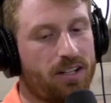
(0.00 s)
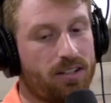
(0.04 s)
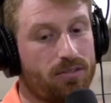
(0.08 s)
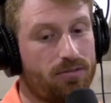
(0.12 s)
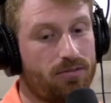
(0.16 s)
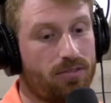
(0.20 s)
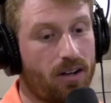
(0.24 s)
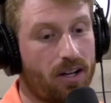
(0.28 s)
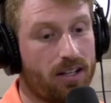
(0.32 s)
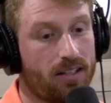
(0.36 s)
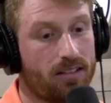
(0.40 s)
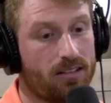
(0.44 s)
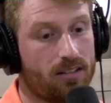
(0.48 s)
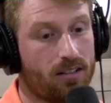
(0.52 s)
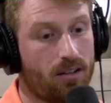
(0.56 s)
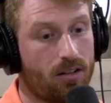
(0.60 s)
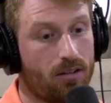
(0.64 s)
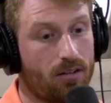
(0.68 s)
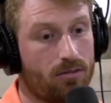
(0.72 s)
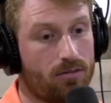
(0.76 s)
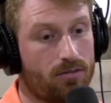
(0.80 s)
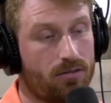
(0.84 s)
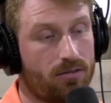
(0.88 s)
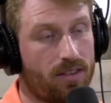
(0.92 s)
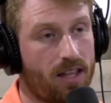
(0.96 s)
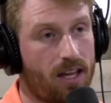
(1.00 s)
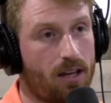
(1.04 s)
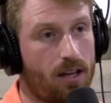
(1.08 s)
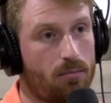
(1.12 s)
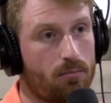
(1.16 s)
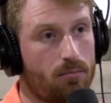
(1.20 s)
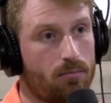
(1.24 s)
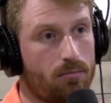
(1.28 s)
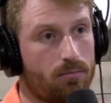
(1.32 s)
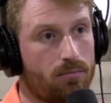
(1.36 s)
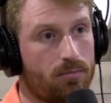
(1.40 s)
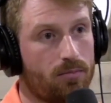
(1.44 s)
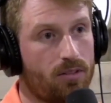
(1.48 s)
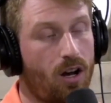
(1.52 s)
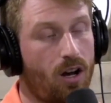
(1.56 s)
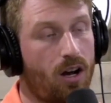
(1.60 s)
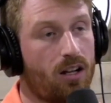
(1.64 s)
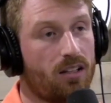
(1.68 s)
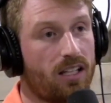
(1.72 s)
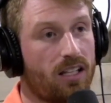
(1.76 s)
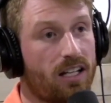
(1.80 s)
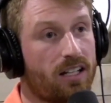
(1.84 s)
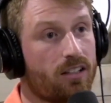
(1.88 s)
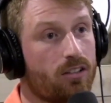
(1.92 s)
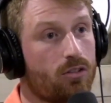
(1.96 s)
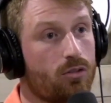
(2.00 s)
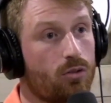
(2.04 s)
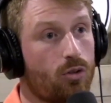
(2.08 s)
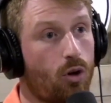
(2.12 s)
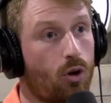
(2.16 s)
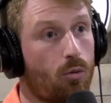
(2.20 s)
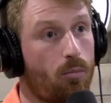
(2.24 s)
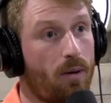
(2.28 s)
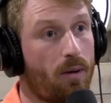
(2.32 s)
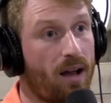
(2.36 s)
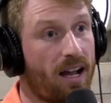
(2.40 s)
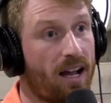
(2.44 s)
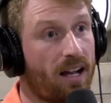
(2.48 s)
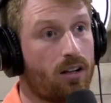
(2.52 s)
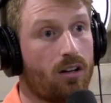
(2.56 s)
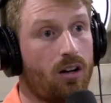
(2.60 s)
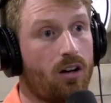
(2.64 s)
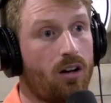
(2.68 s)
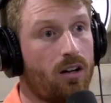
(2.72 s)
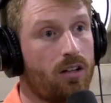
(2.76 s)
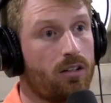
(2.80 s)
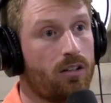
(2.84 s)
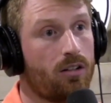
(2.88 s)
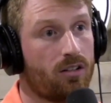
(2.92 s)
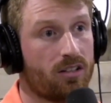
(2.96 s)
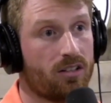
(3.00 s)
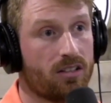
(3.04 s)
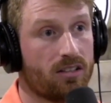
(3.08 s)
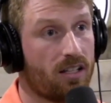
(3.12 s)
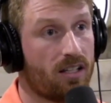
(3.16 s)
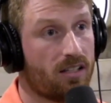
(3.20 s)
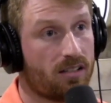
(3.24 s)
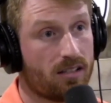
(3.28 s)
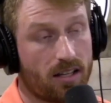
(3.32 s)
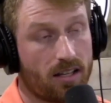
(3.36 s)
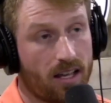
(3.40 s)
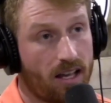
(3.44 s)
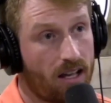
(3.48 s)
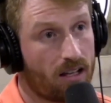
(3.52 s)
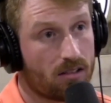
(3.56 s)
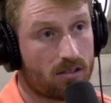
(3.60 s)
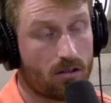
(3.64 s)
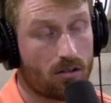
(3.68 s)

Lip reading: any fight of them not letting you go back on, or did they say, yeah,